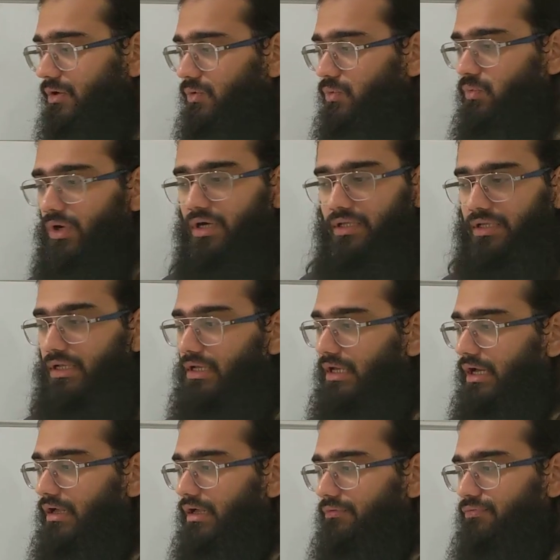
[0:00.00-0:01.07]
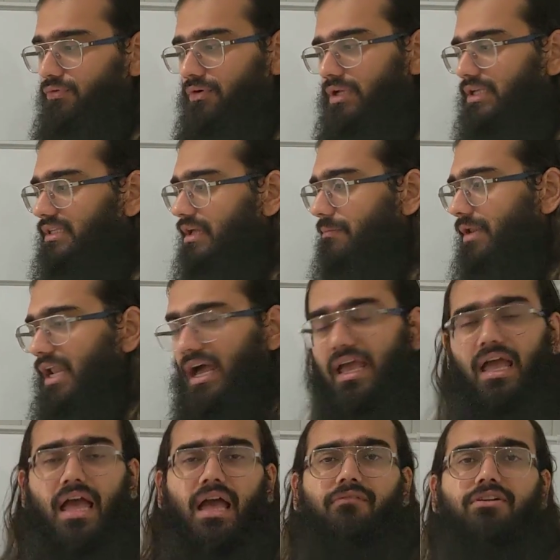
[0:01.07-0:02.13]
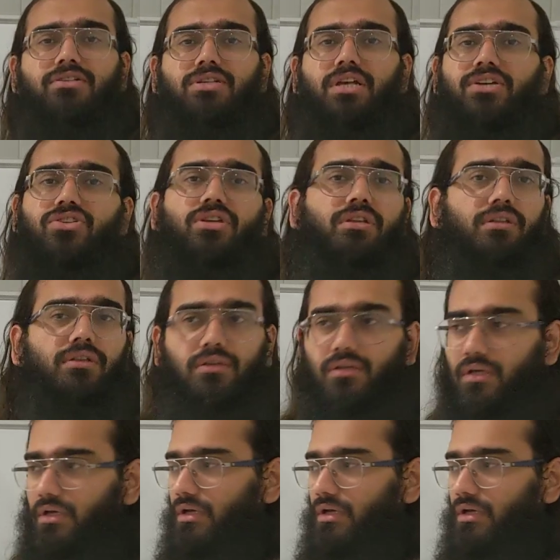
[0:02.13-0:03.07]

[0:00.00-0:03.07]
One, for example, I have a session